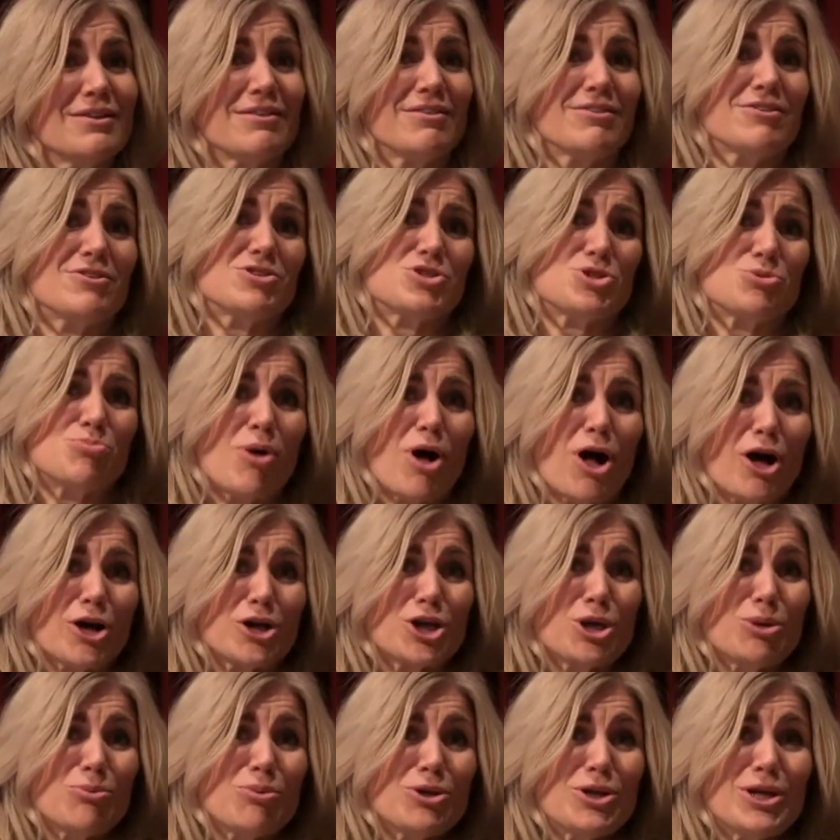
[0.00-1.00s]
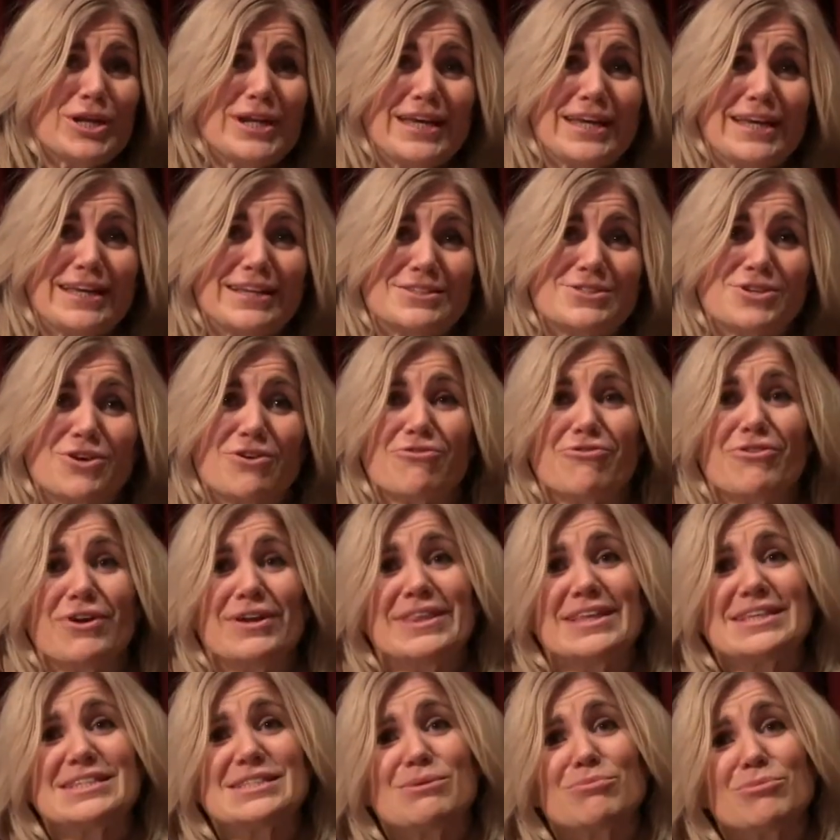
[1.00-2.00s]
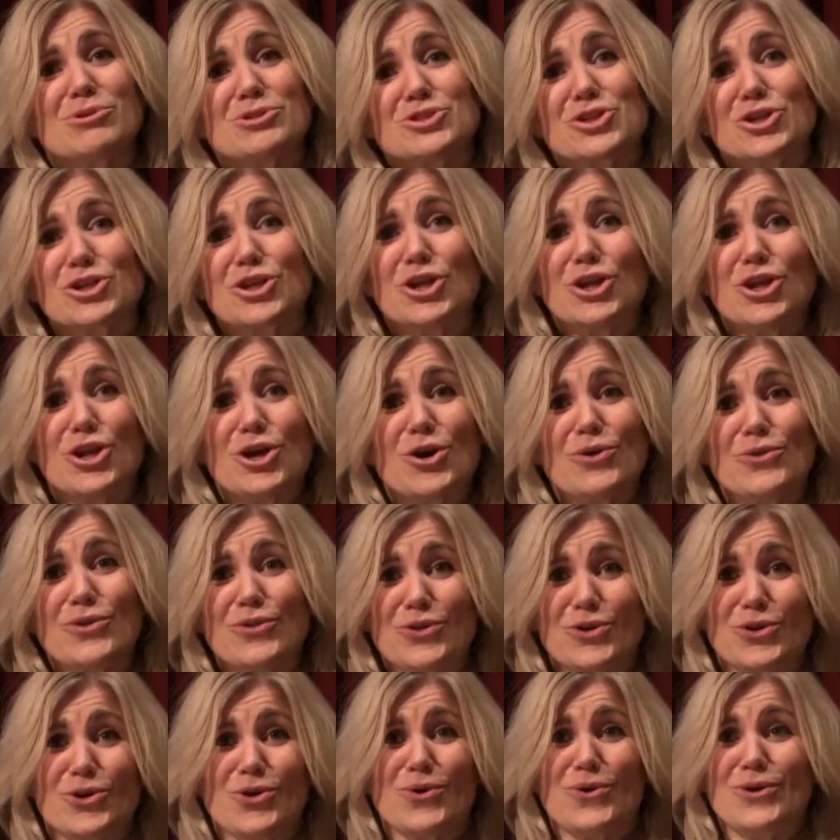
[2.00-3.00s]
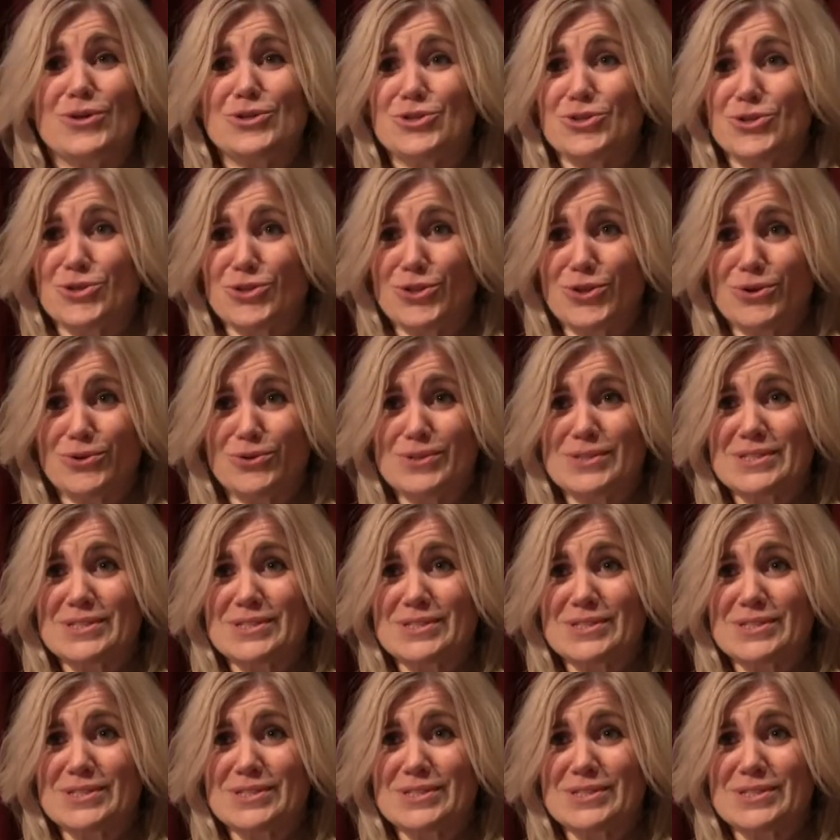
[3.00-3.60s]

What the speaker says: There's small communities. They're afraid that someone's going to know that they're going to their local